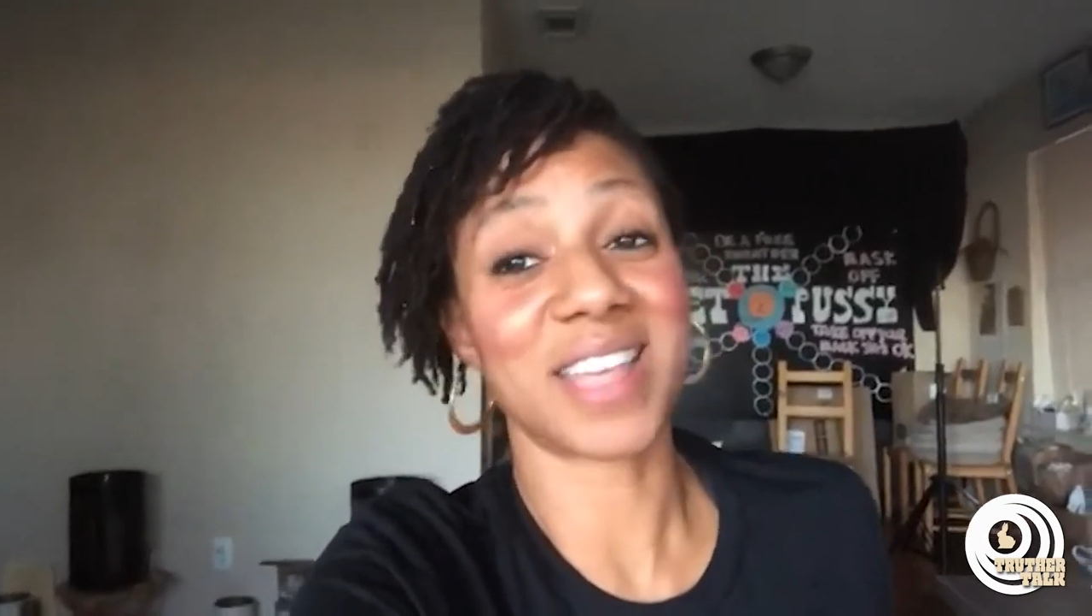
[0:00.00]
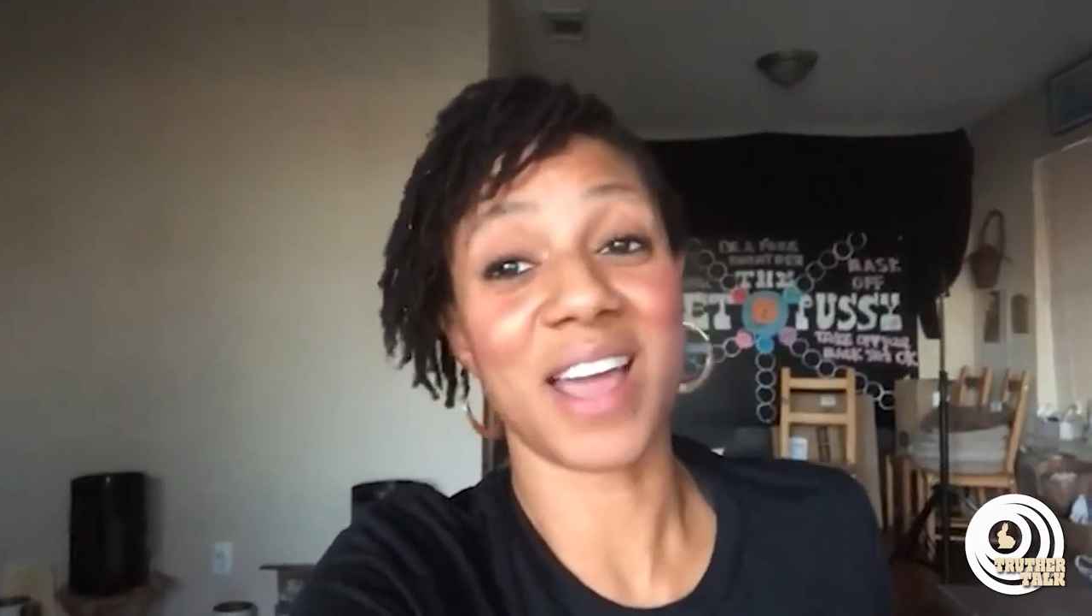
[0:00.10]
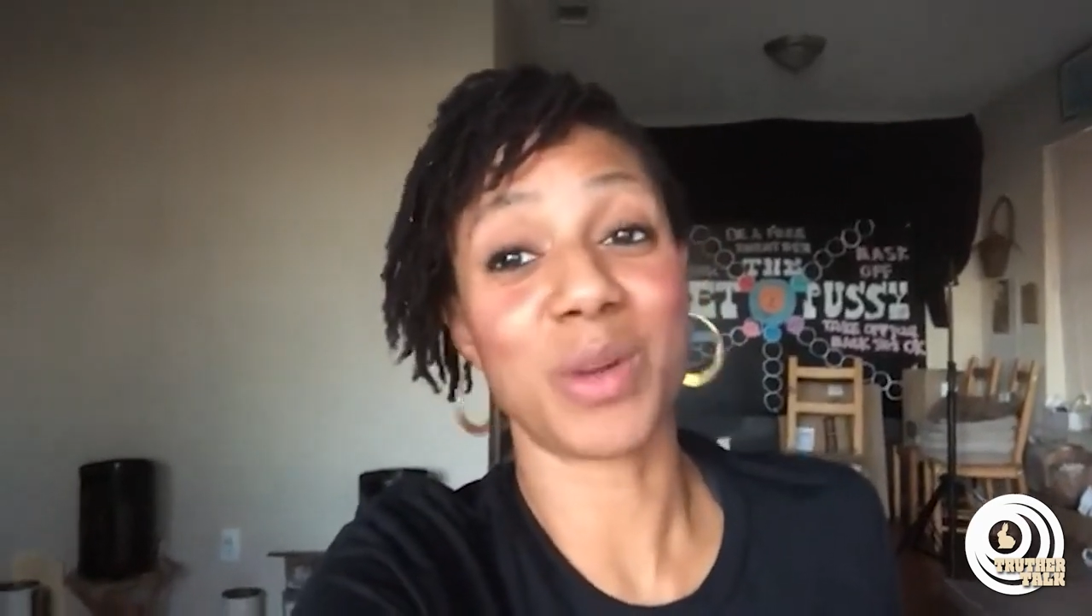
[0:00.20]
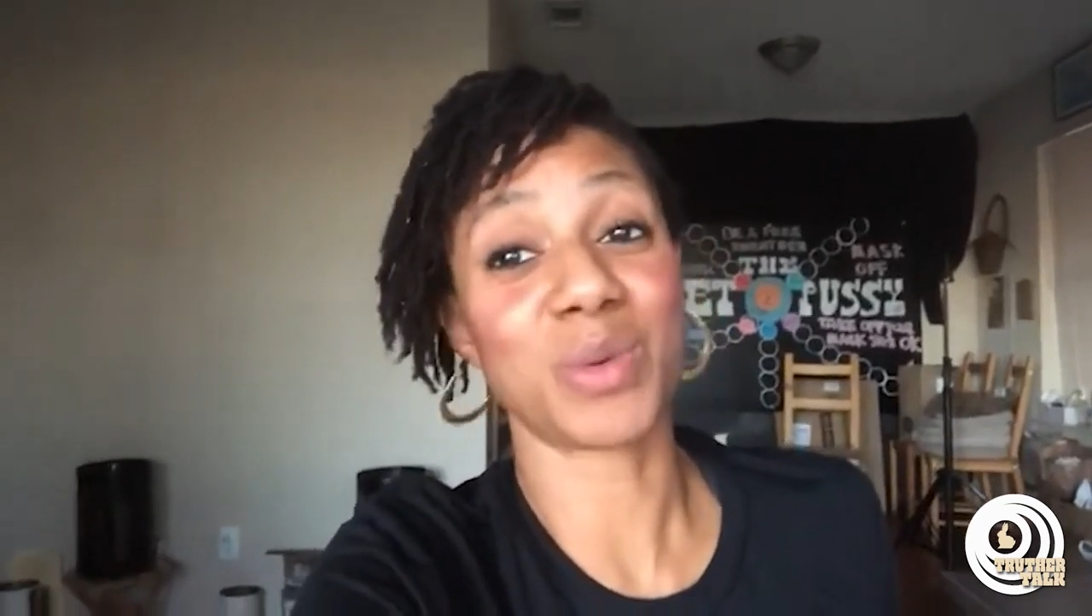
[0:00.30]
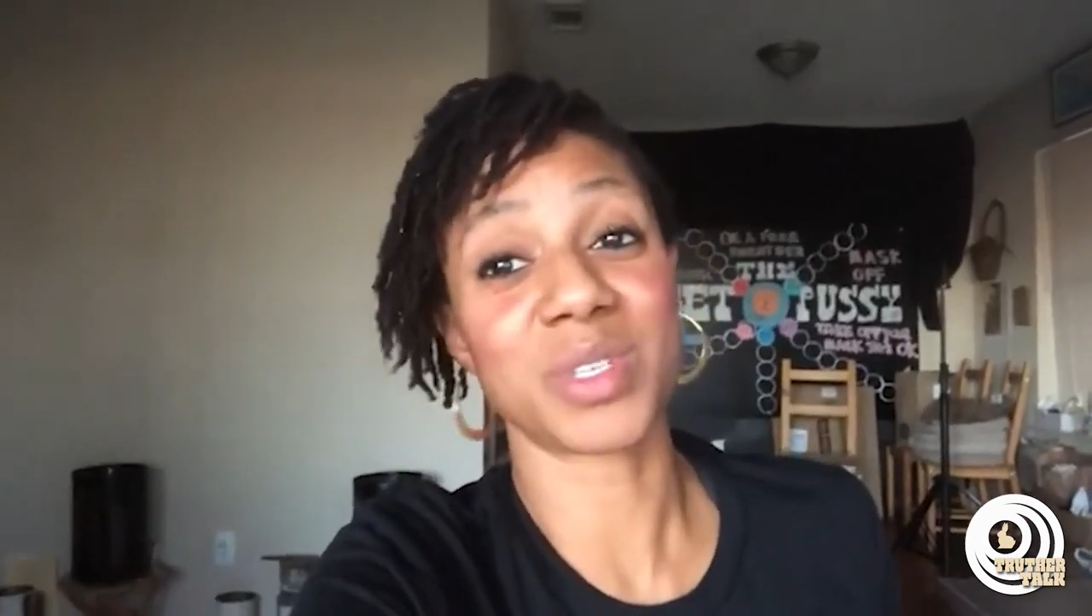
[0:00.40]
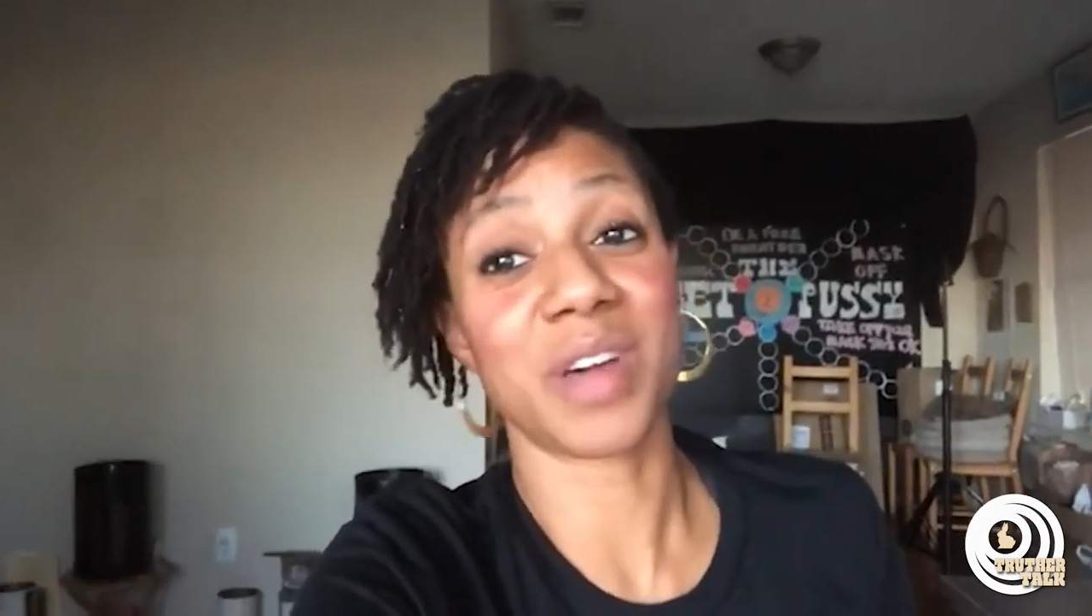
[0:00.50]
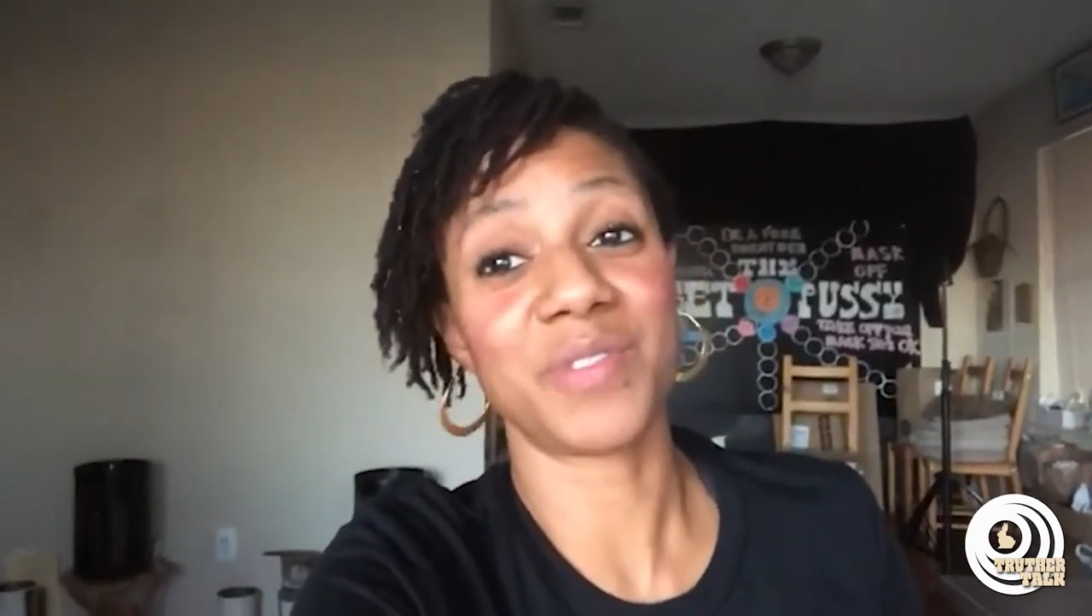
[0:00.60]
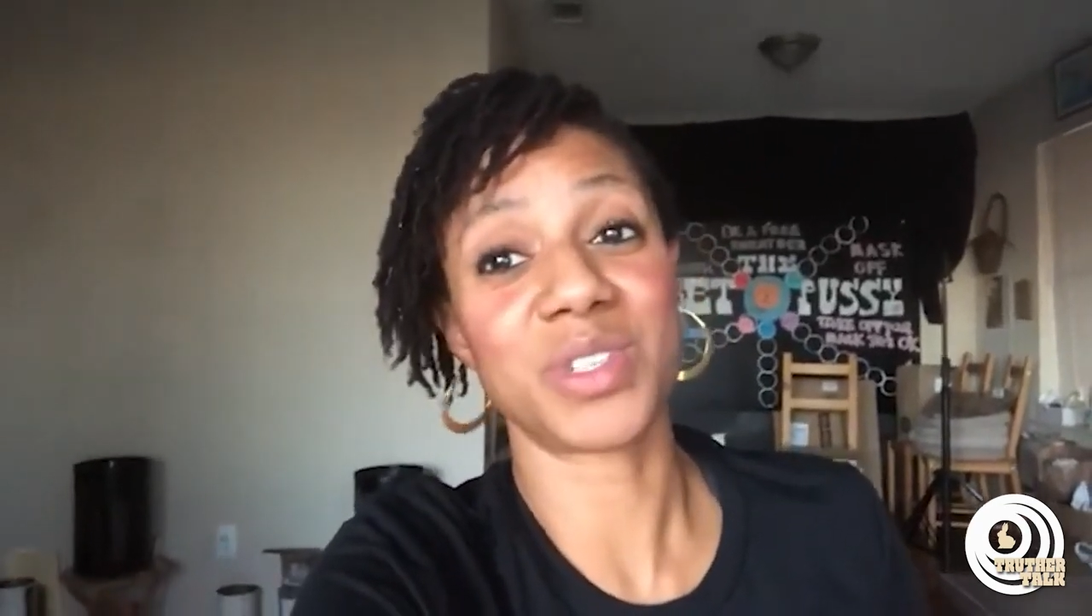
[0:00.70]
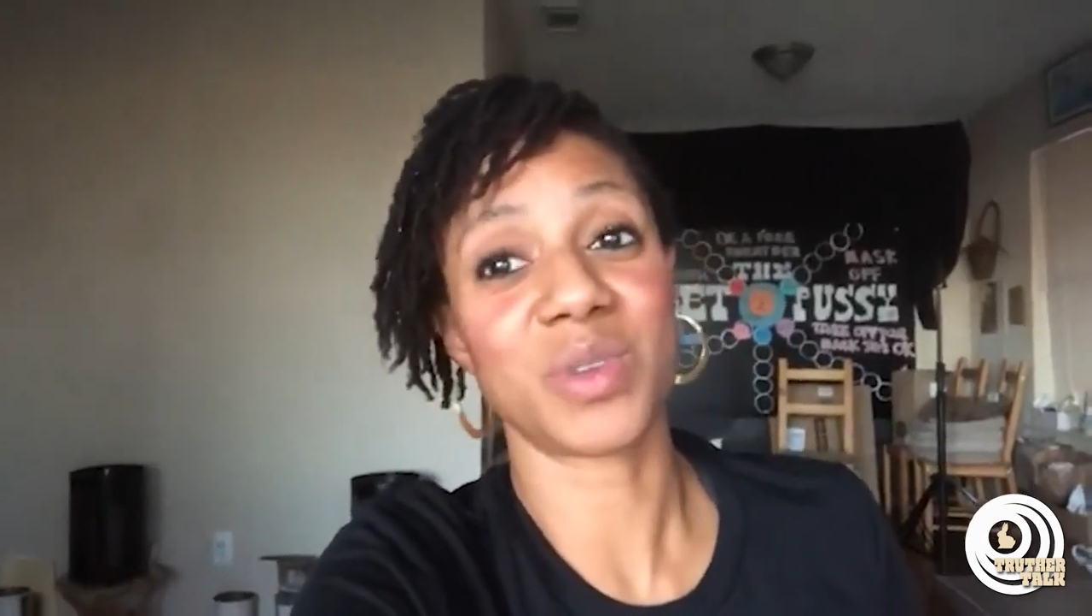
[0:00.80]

That goes off, and